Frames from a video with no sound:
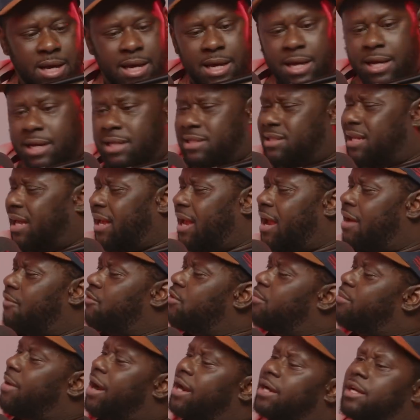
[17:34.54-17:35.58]
It's like
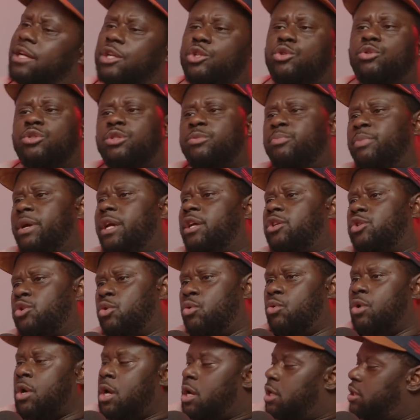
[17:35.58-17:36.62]
everybody that you speak Damn. to,
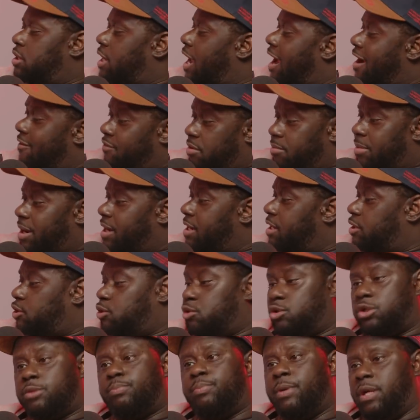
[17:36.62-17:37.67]
everybody that you
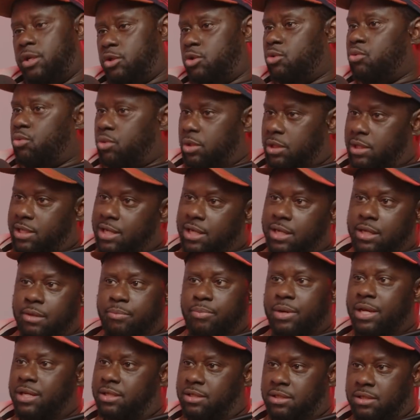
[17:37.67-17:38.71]
speak to on a daily
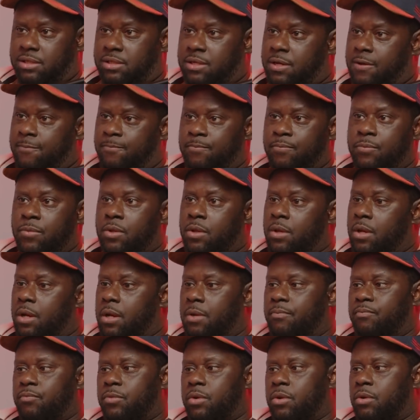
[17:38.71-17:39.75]
basis,
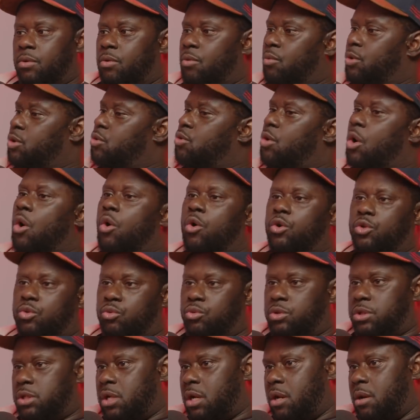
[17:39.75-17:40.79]
when you're going through
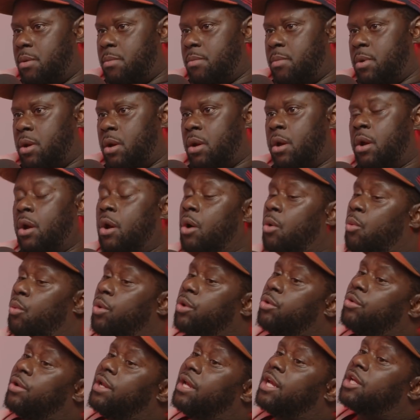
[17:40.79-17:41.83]
something, when
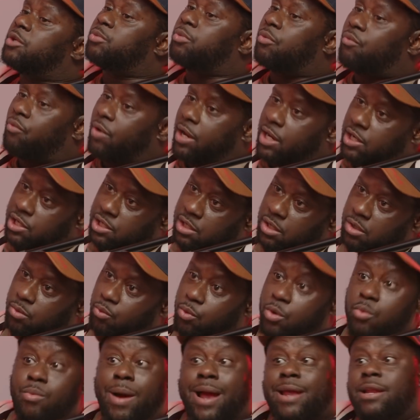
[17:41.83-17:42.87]
you need inspiration, when
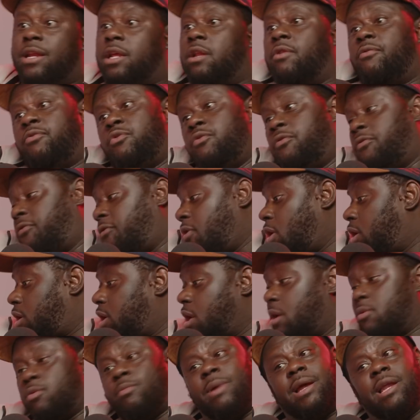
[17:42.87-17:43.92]
you might need if you fucked
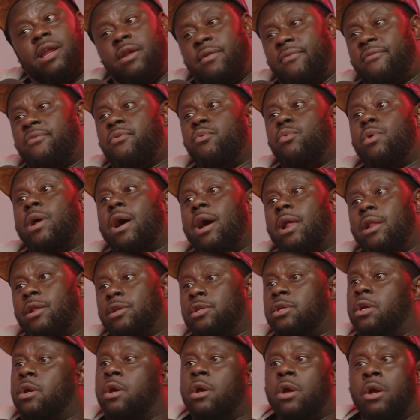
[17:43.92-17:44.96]
up, you might need a few dollars,
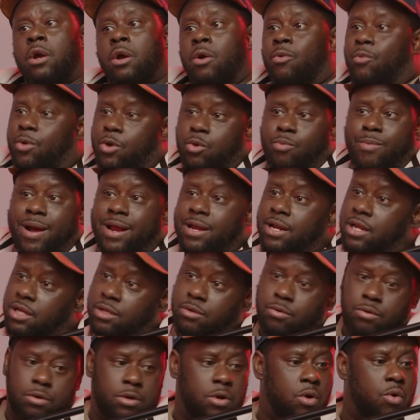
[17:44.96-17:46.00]
when you might
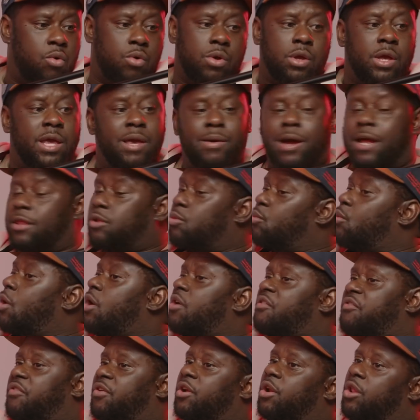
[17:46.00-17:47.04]
need yo, you got to work
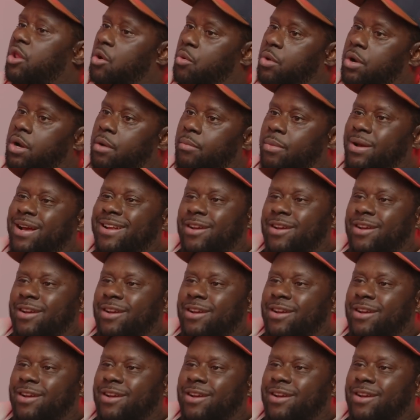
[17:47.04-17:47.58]
for the lower number.